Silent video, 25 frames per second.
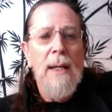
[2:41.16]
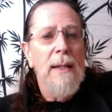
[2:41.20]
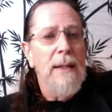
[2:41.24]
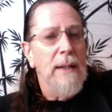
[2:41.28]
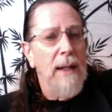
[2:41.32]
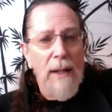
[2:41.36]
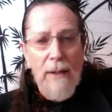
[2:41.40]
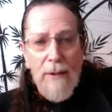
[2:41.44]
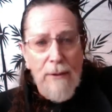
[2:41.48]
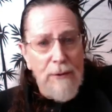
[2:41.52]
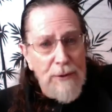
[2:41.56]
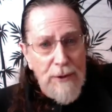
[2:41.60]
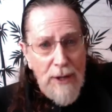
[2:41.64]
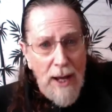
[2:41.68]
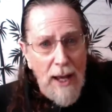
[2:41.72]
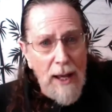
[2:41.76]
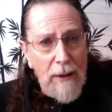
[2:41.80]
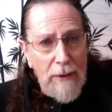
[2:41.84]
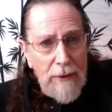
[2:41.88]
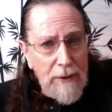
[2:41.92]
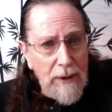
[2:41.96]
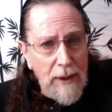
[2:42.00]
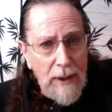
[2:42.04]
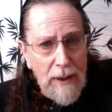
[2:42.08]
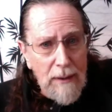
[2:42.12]
Now they're
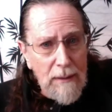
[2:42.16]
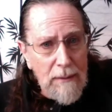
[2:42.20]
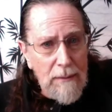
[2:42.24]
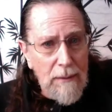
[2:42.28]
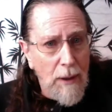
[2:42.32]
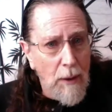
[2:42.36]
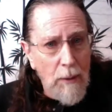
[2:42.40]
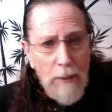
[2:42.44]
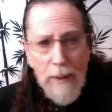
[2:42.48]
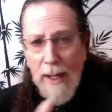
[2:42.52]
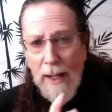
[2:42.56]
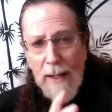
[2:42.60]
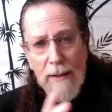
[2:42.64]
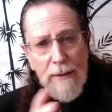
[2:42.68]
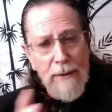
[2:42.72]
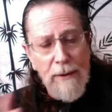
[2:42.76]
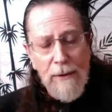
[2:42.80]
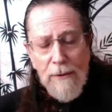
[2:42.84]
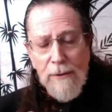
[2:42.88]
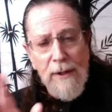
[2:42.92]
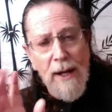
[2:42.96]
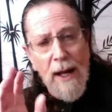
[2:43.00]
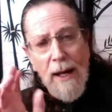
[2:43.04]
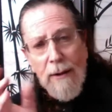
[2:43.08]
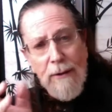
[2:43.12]
challenging. Okay, they're
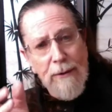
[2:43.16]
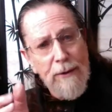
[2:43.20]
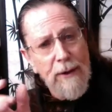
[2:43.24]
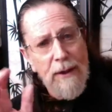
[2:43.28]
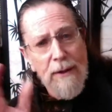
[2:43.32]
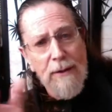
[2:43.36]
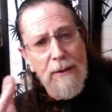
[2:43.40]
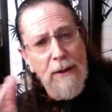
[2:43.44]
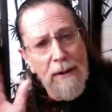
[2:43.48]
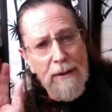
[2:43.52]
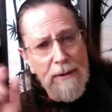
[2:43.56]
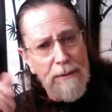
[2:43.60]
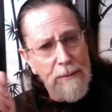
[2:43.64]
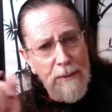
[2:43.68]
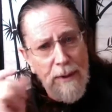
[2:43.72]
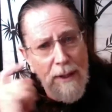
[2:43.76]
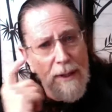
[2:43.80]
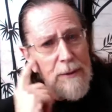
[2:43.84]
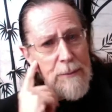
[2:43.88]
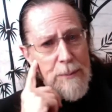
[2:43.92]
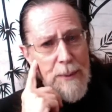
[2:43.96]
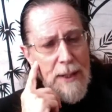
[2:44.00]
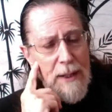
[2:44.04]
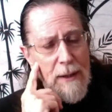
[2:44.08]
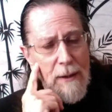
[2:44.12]
challenging.
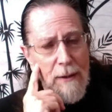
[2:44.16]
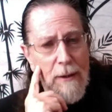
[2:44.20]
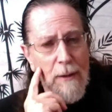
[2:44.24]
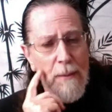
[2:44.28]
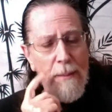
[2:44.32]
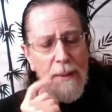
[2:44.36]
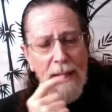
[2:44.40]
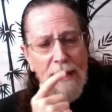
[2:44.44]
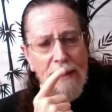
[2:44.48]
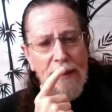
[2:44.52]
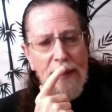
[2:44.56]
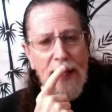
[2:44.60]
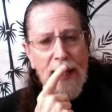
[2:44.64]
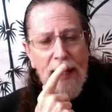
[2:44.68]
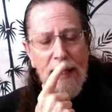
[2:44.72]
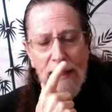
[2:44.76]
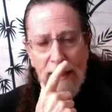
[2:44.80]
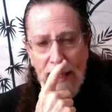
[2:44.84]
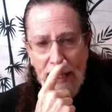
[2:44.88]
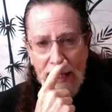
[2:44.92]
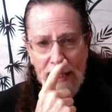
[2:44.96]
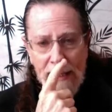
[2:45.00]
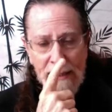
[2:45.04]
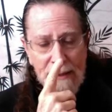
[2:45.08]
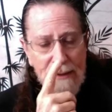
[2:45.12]
Let's be clear about that.
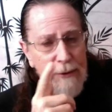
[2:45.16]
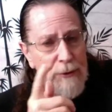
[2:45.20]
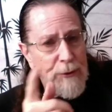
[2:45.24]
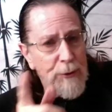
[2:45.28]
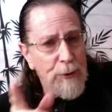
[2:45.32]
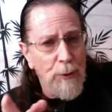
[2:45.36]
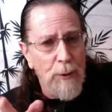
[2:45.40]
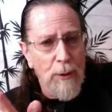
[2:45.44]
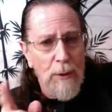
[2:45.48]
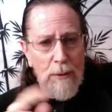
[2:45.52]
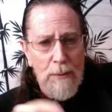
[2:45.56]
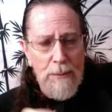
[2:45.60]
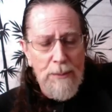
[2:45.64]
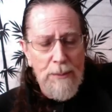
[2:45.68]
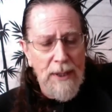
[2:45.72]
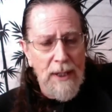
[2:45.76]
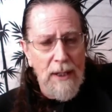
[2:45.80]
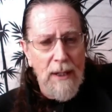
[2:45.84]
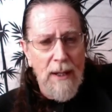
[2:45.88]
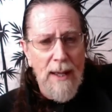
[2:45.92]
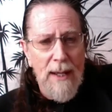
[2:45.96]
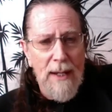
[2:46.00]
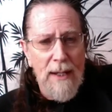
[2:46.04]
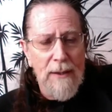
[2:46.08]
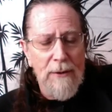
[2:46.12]
And sure, it would be a
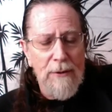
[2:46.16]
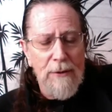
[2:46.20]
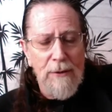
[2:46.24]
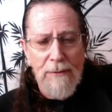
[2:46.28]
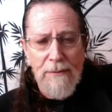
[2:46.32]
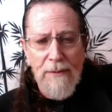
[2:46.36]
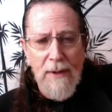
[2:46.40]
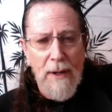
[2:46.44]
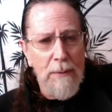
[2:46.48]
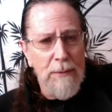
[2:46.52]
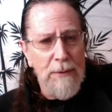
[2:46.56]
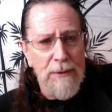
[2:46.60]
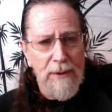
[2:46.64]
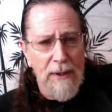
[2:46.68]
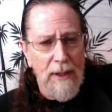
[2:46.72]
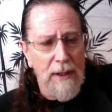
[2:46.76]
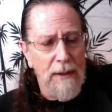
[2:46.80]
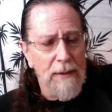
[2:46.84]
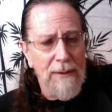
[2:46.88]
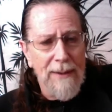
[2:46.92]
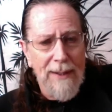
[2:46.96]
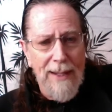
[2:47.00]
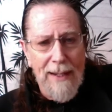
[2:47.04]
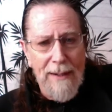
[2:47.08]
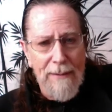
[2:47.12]
lot easier if I was
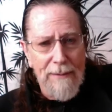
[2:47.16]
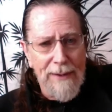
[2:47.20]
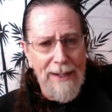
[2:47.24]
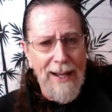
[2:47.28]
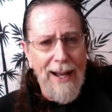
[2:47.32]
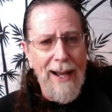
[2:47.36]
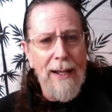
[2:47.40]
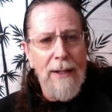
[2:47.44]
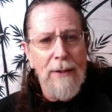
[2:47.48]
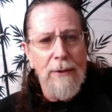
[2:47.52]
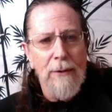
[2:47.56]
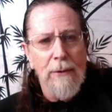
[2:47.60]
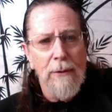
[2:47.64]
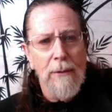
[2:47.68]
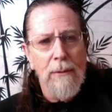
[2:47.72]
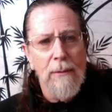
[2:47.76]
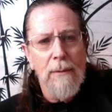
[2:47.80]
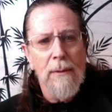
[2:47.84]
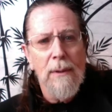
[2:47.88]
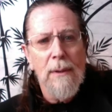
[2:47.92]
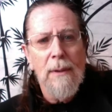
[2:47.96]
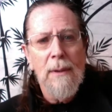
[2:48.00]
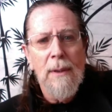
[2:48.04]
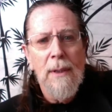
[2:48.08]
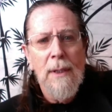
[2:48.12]
there to kind of guide you
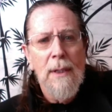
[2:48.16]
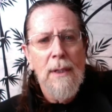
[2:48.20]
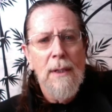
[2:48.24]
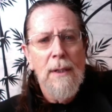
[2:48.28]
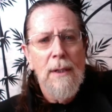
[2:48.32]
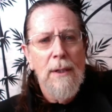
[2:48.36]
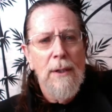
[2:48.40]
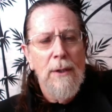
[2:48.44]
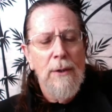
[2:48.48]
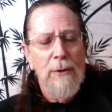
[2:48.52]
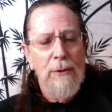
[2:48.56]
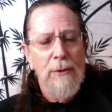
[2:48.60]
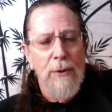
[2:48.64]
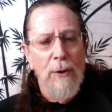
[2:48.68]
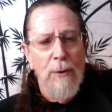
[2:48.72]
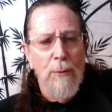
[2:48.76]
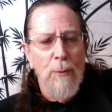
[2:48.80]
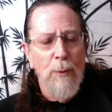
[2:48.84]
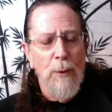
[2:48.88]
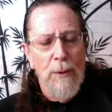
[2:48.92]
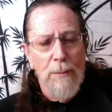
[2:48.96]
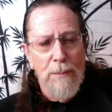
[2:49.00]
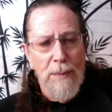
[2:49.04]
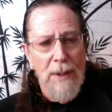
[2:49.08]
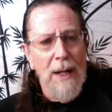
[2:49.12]
and so
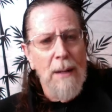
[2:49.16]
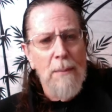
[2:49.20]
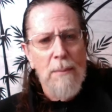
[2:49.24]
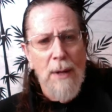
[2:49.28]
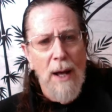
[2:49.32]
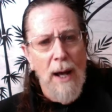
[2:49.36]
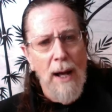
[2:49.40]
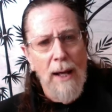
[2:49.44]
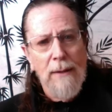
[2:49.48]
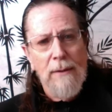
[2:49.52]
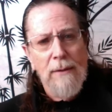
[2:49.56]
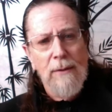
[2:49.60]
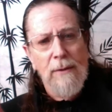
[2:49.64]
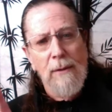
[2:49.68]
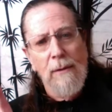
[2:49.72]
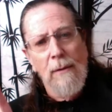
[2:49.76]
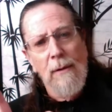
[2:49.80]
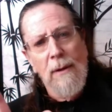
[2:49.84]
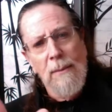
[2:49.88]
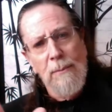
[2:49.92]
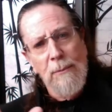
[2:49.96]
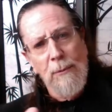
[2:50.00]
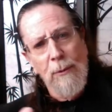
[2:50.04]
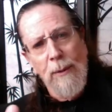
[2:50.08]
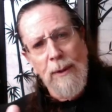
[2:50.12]
forth, but I'm not. So
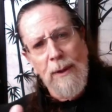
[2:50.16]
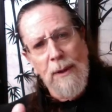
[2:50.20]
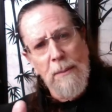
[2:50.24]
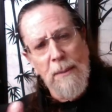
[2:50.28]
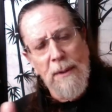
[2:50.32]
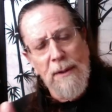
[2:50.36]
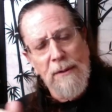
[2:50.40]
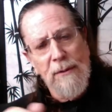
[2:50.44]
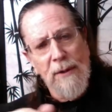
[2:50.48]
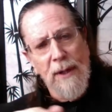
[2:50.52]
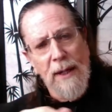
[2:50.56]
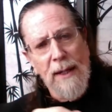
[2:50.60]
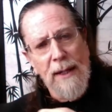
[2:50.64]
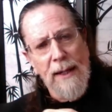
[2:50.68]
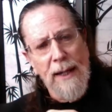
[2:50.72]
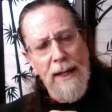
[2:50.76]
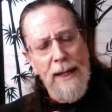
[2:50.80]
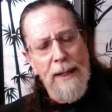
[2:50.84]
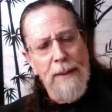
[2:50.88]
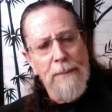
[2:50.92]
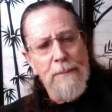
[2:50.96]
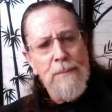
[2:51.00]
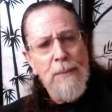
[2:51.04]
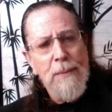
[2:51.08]
I'm doing the best I can.